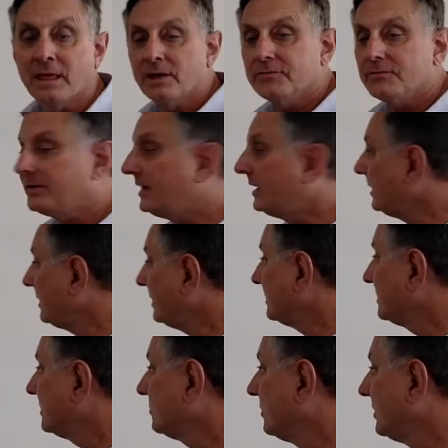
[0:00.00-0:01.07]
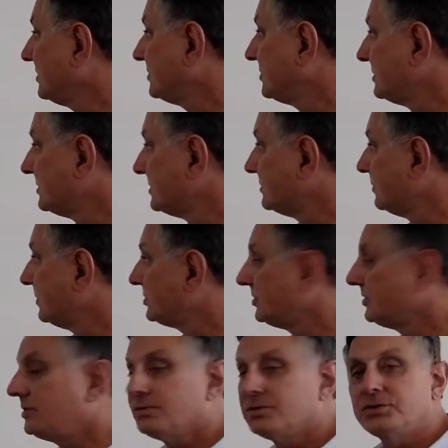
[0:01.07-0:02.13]
For net ionic equations, what you
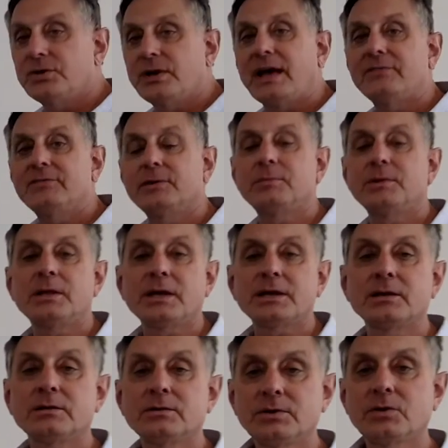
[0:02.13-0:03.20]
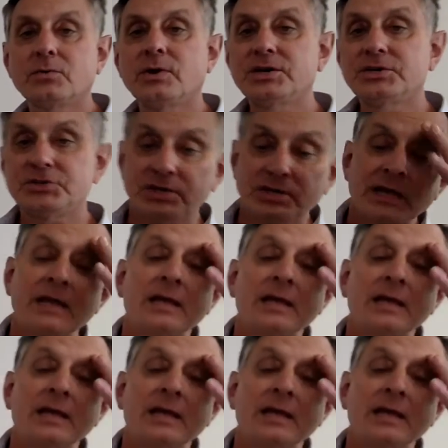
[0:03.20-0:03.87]
do is you have a molecular equation.